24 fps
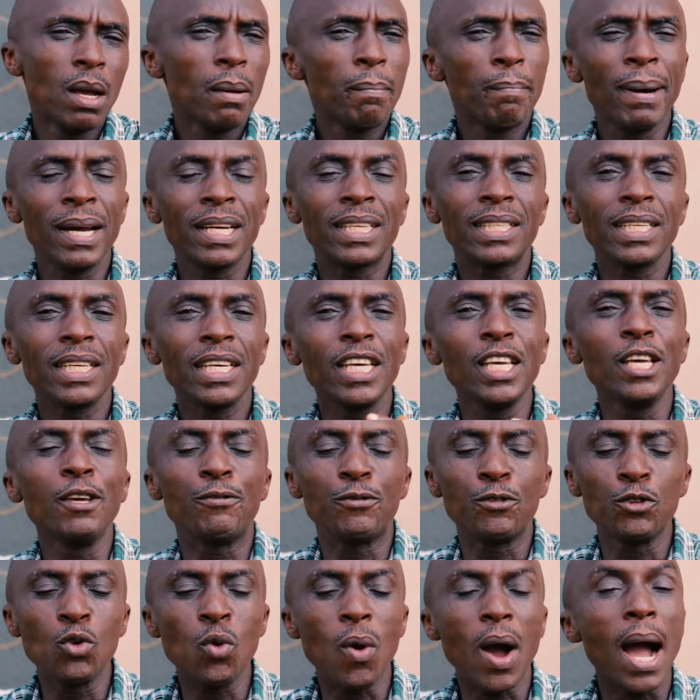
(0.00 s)
But if
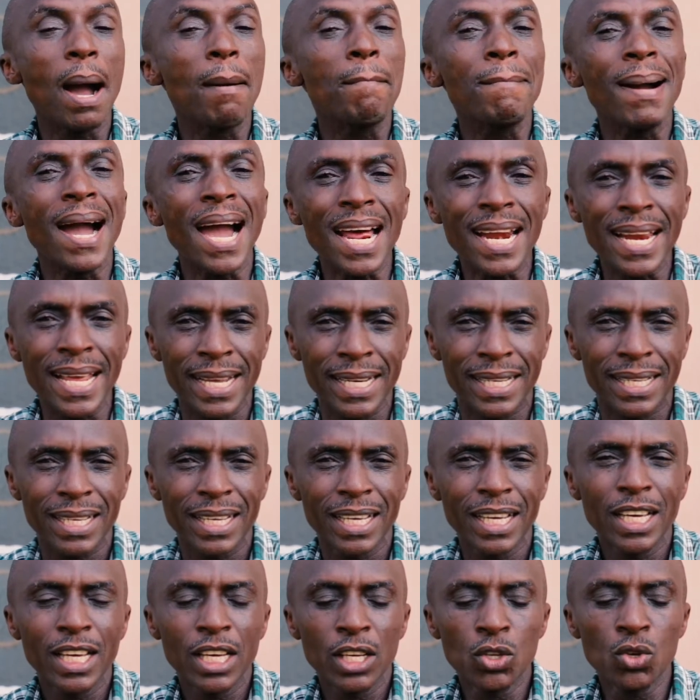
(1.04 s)
you are married,
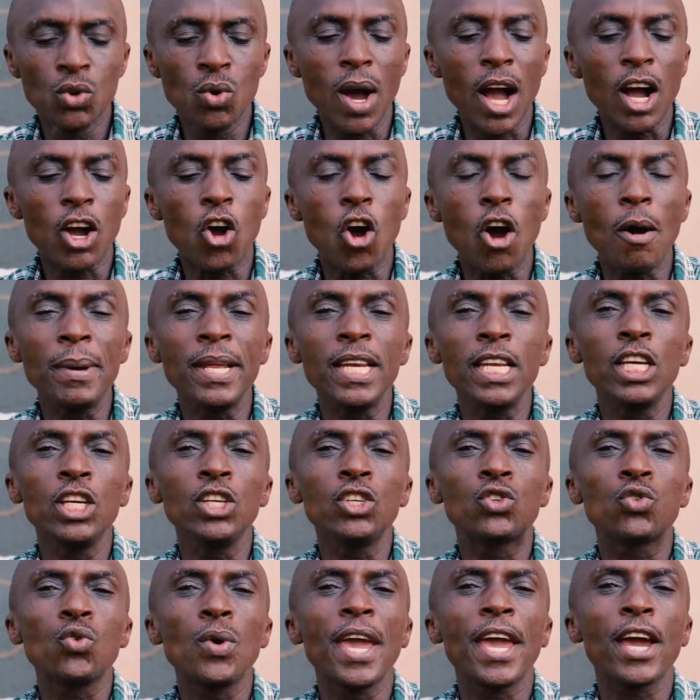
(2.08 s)
you are coming
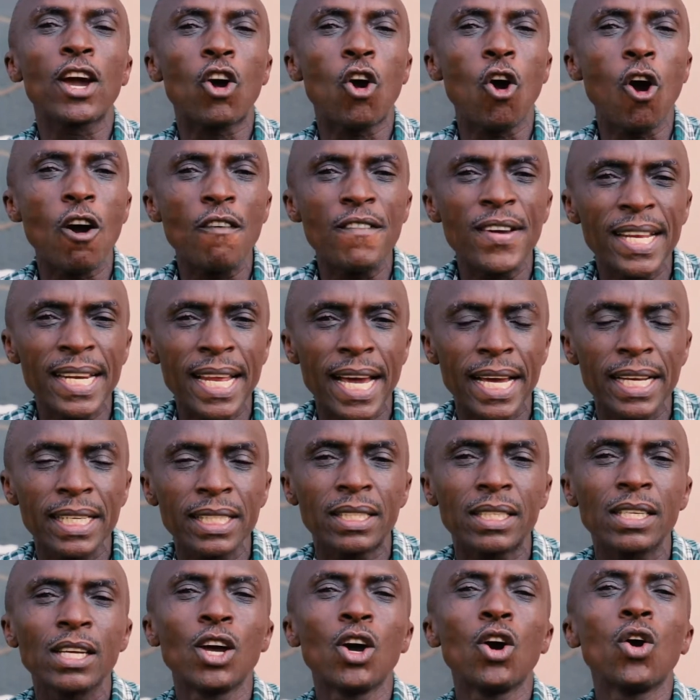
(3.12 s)
into a
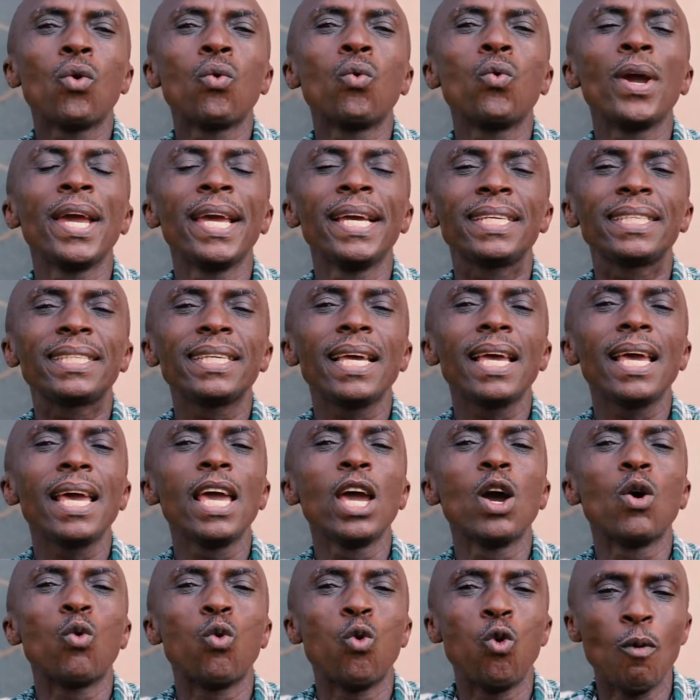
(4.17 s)
covenant with
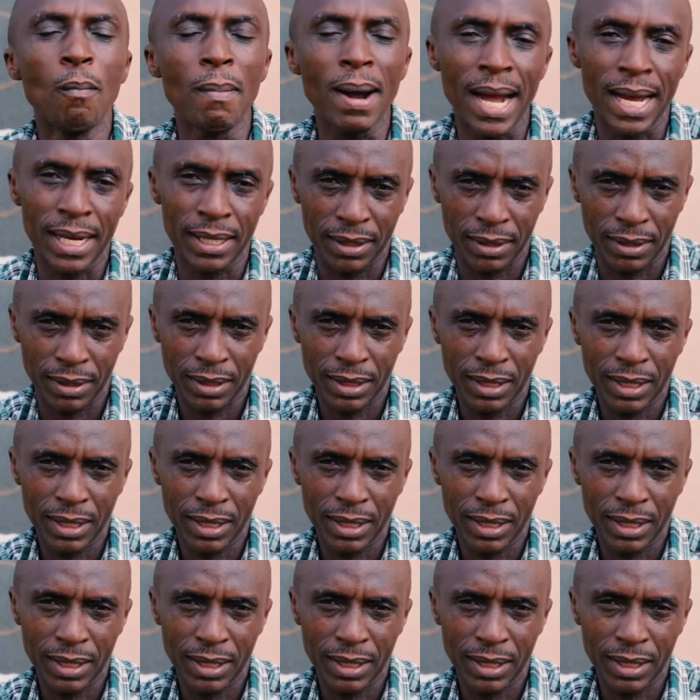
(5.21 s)
a woman.